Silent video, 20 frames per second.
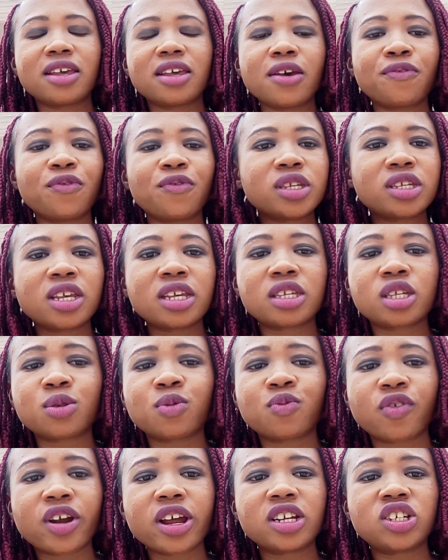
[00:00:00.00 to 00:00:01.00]
If it's in
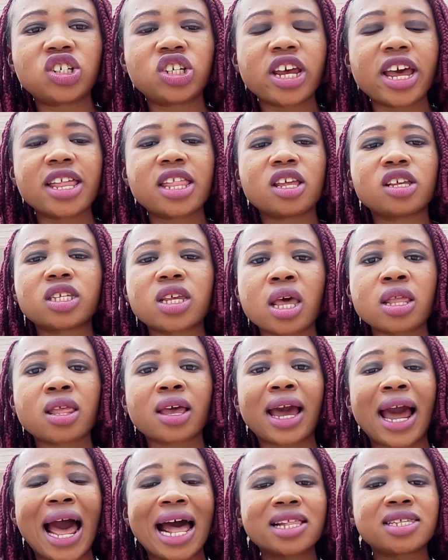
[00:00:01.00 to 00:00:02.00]
French here, they say
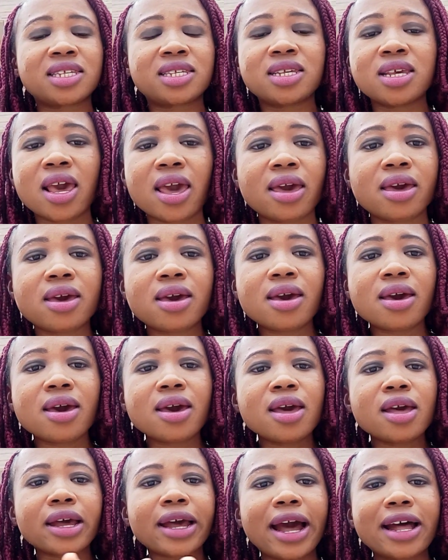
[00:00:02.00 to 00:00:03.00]
the
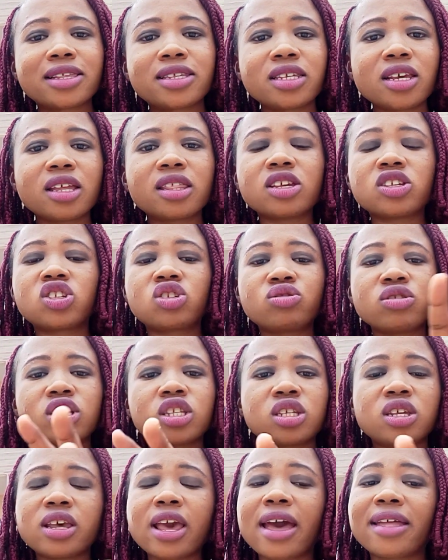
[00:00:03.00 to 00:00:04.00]
quartier, the
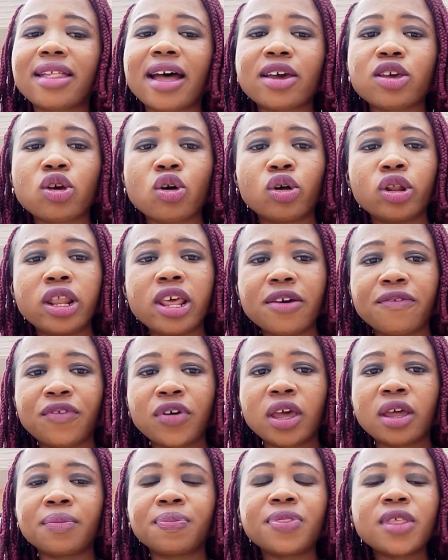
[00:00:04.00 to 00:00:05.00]
street here that you're
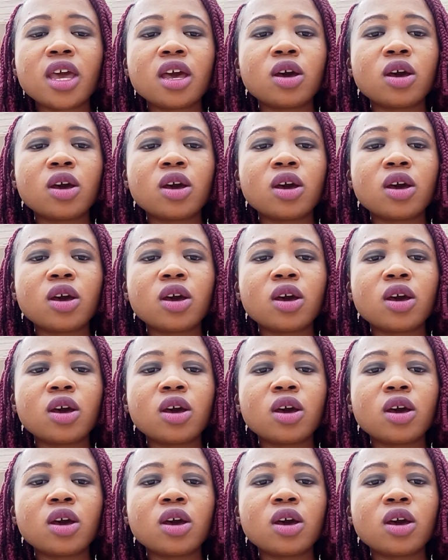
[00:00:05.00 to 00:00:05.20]
living,